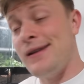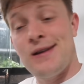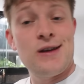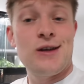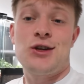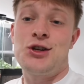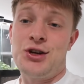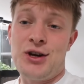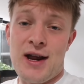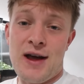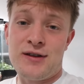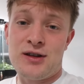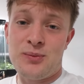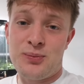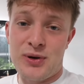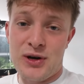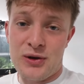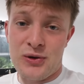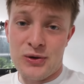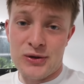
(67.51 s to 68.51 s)
he should have some
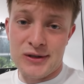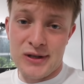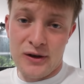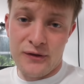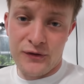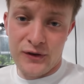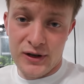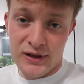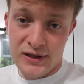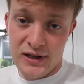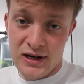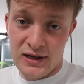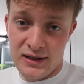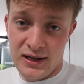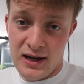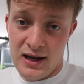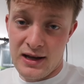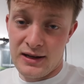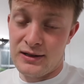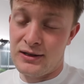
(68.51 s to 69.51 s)
pretty cool stuff for us there
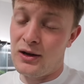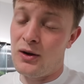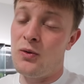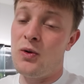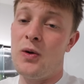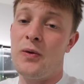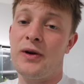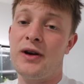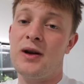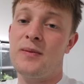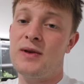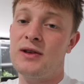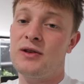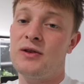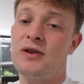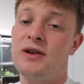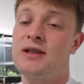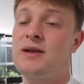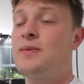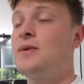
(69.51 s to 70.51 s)
today. So what we're gonna be
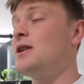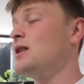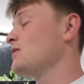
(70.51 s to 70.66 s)
doing is I'm gonna